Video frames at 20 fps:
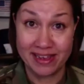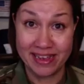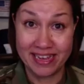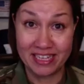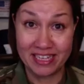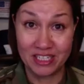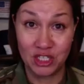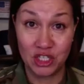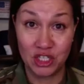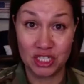
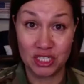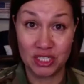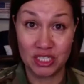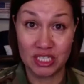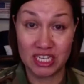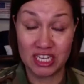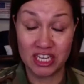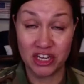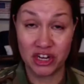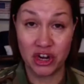It just,
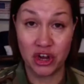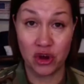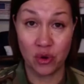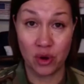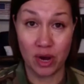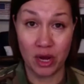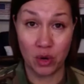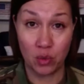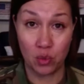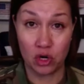
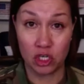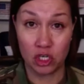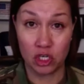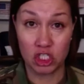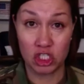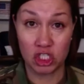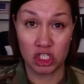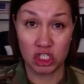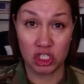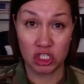I
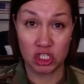worked,